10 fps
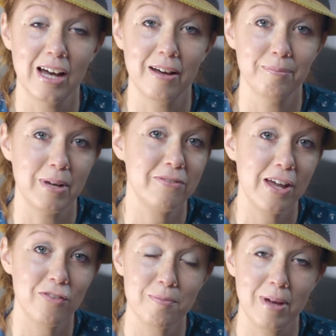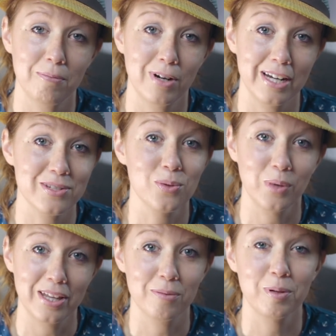my favorite memories
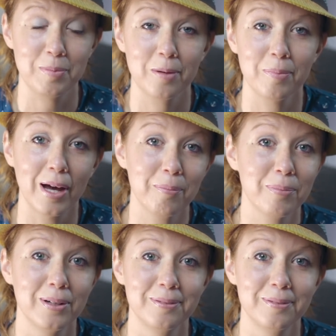with Premier Pup.